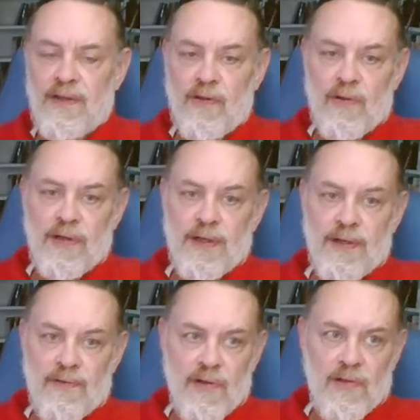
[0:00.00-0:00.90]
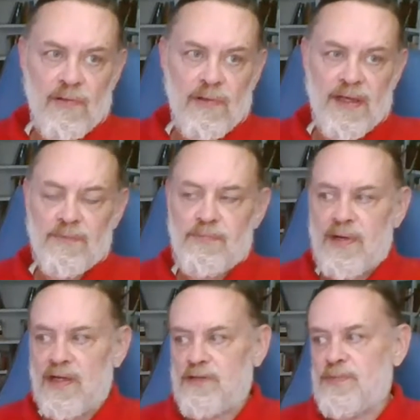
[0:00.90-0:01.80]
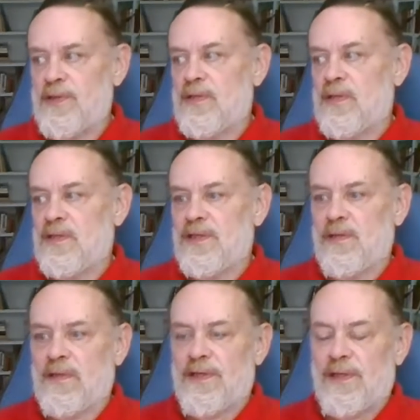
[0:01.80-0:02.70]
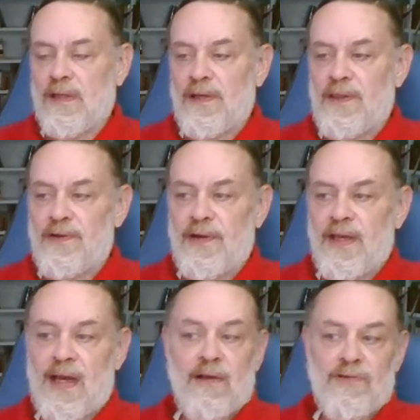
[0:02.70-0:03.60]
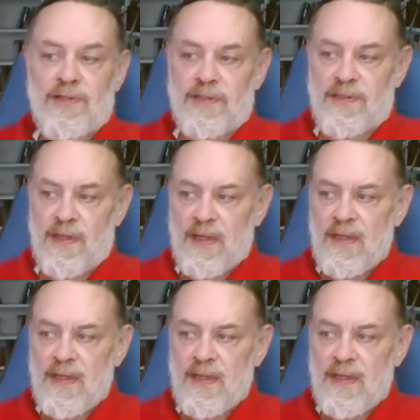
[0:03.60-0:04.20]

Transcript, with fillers: The order grew and prospered until nearly 30 houses